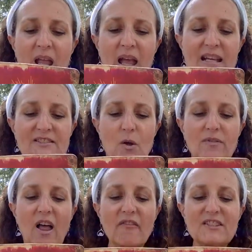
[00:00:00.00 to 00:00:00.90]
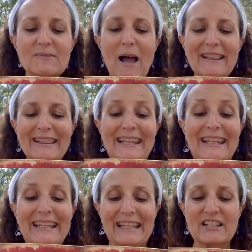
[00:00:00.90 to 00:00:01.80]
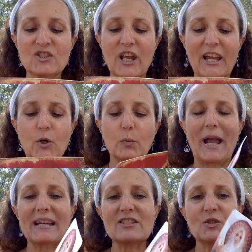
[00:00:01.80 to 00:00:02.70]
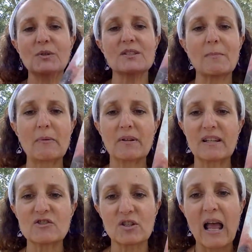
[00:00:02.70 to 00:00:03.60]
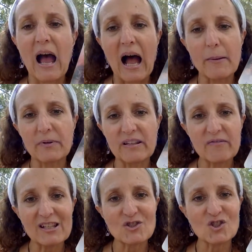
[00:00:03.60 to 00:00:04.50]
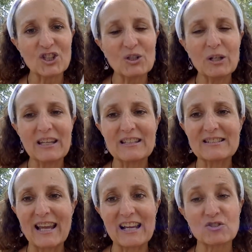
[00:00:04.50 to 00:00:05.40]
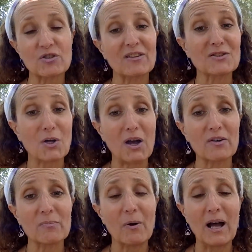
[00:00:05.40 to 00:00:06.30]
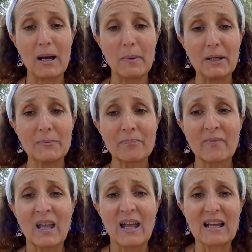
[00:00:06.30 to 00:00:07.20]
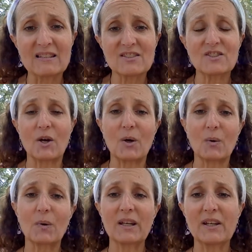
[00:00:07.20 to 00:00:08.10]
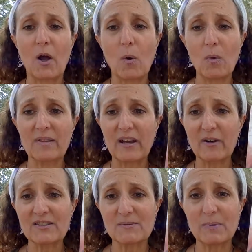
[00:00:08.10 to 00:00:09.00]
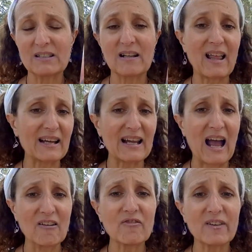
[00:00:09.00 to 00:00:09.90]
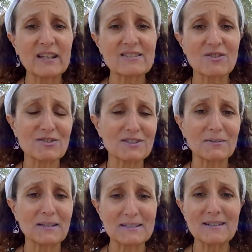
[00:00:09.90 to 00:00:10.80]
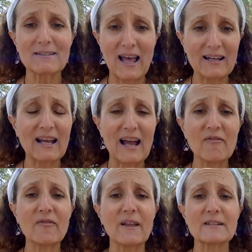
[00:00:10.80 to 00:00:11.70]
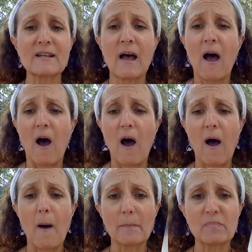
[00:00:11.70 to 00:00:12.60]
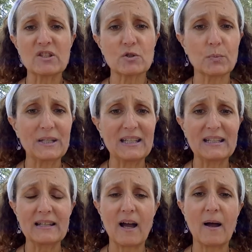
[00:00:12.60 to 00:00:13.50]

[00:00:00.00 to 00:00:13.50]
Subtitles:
And so love is my lineage and gratitude is my religion. I believe that she is actually the daughter of Muhammad. And so, you know, there has been a lot of conflict, and there still is a lot of conflict between,